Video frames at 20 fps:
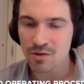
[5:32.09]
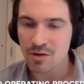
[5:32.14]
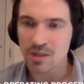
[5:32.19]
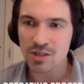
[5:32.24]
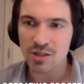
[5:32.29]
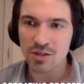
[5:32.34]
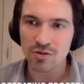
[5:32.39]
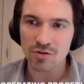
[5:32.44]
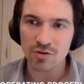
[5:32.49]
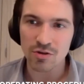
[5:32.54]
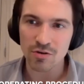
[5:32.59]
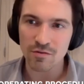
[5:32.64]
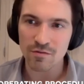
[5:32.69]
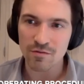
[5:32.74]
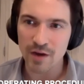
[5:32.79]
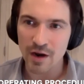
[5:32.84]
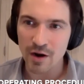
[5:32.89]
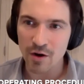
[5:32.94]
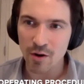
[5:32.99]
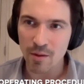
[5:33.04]
You need to do your
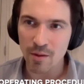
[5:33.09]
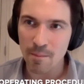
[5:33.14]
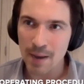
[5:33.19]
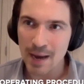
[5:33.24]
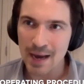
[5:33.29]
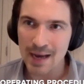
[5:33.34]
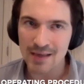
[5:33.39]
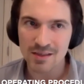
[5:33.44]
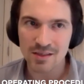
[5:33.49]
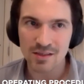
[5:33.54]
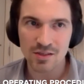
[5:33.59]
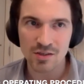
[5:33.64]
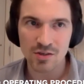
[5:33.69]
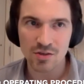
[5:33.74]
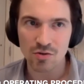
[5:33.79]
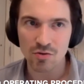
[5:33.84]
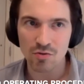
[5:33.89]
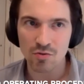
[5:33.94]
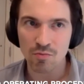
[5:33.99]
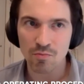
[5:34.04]
very best
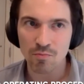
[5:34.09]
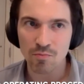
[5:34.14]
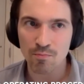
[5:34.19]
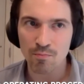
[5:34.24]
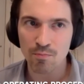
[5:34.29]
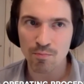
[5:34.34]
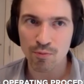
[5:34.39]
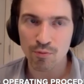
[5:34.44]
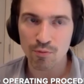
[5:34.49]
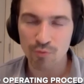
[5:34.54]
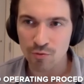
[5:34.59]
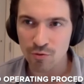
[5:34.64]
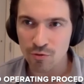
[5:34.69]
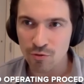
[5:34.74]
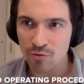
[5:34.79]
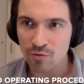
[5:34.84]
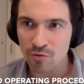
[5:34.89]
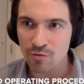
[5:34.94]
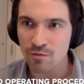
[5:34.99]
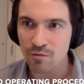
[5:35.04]
to
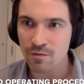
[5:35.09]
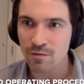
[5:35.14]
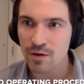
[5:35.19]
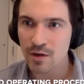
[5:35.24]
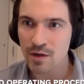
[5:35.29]
prove